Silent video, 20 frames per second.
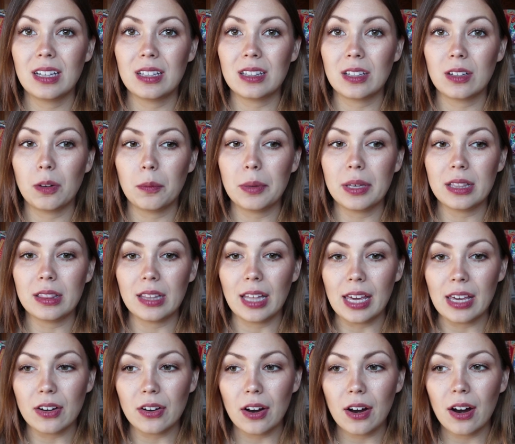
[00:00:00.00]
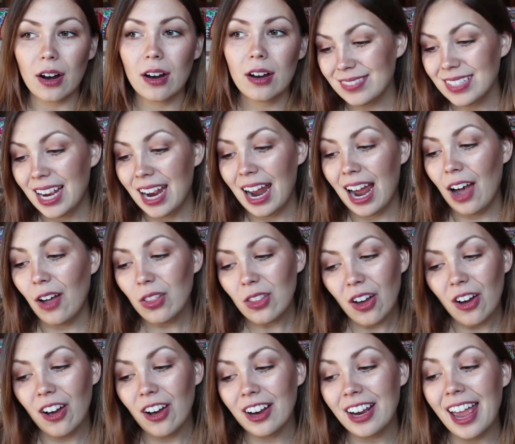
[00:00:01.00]
a little bit later. How
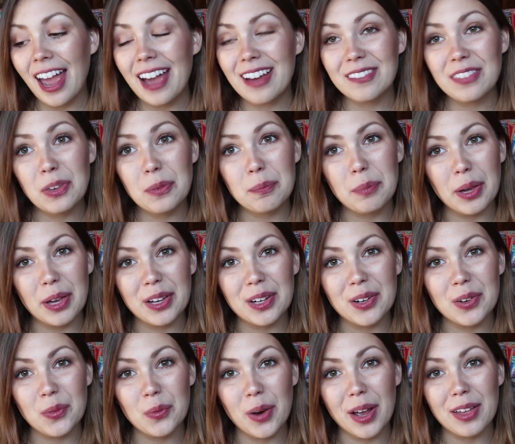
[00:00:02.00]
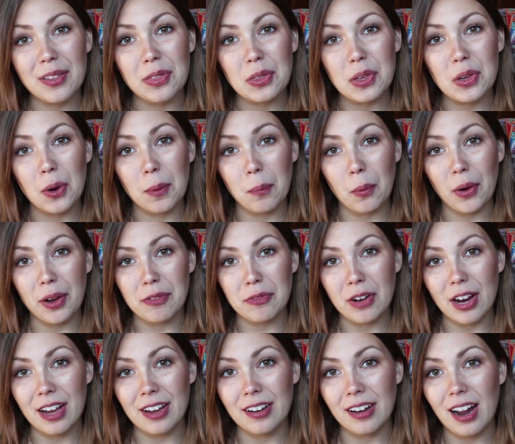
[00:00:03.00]
long have you been with your
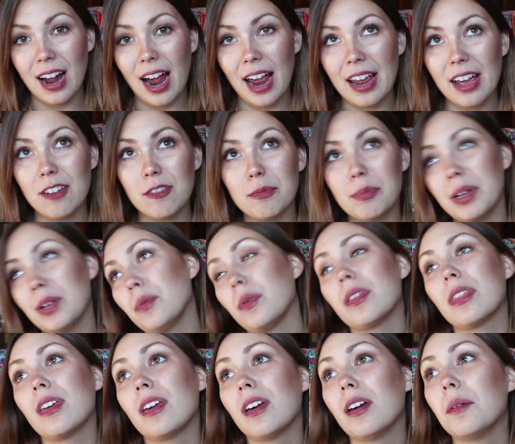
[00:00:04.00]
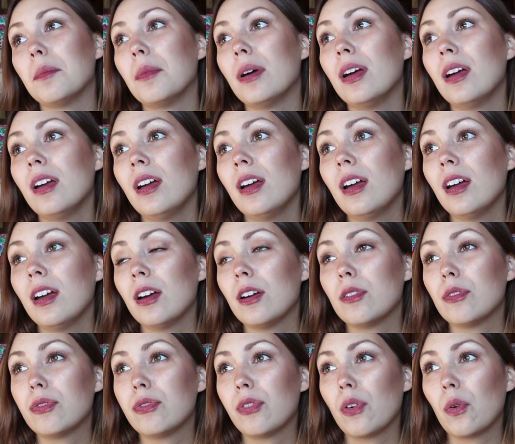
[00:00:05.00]
boyfriend? I have been with him
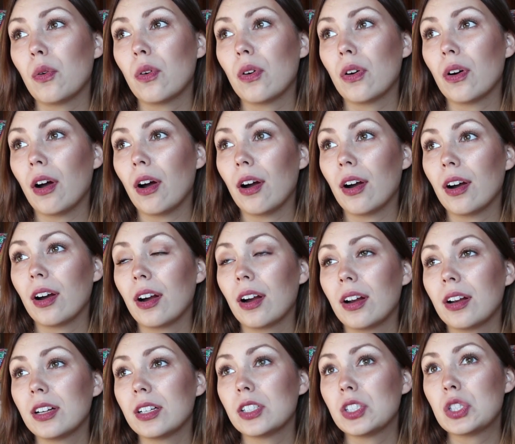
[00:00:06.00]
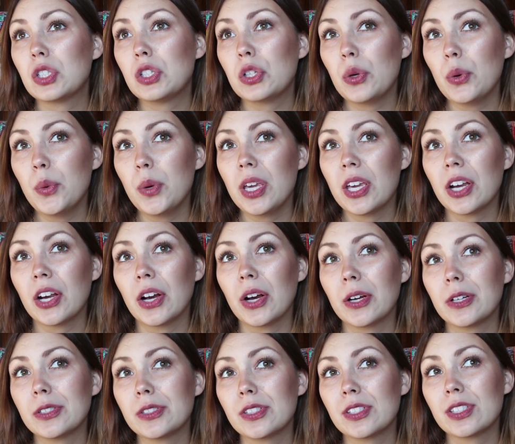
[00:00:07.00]
for two
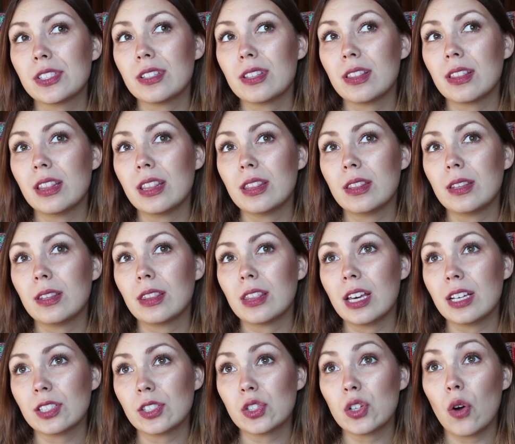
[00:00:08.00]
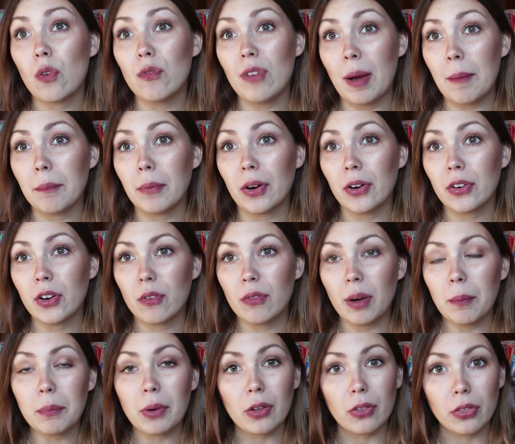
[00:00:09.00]
years this November.
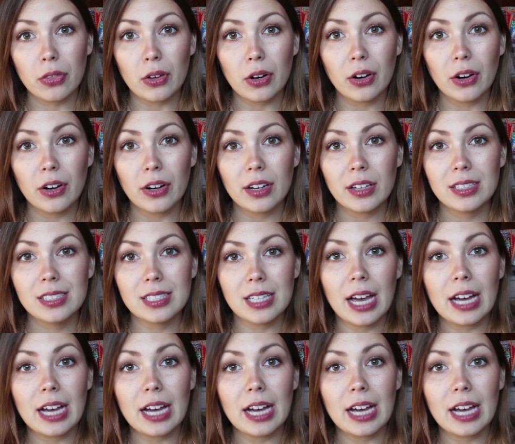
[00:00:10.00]
November 3rd is